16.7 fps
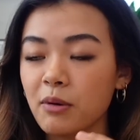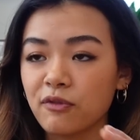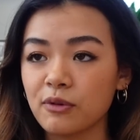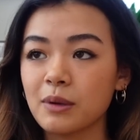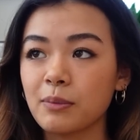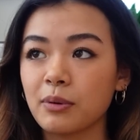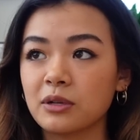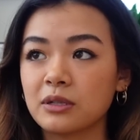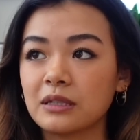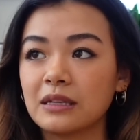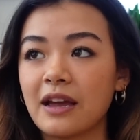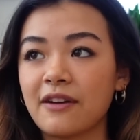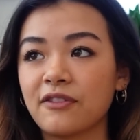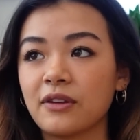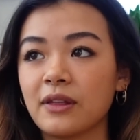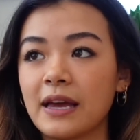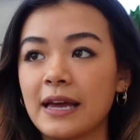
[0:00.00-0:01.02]
But for me personally,
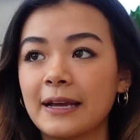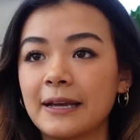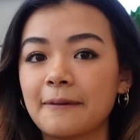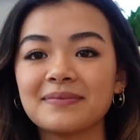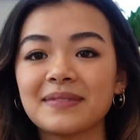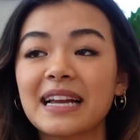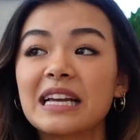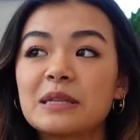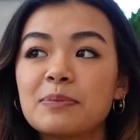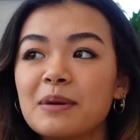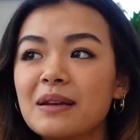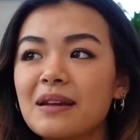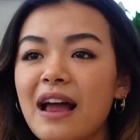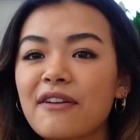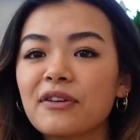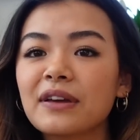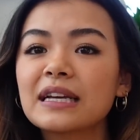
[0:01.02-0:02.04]
I feel like like it's been
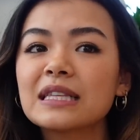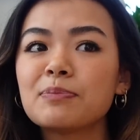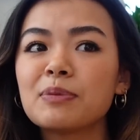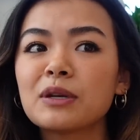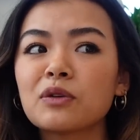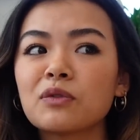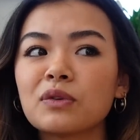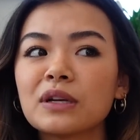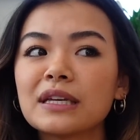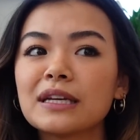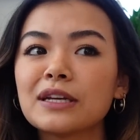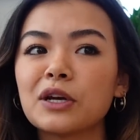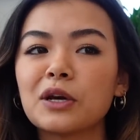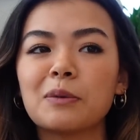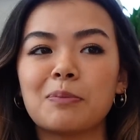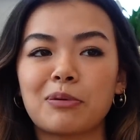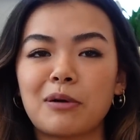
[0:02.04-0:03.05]
I feel like it's been a really
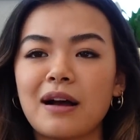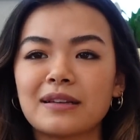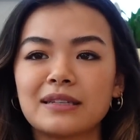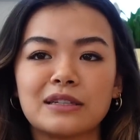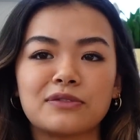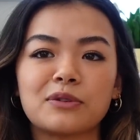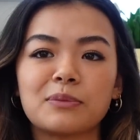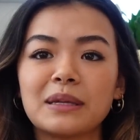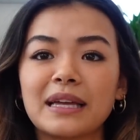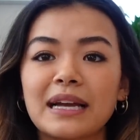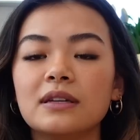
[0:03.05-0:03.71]
good process for me.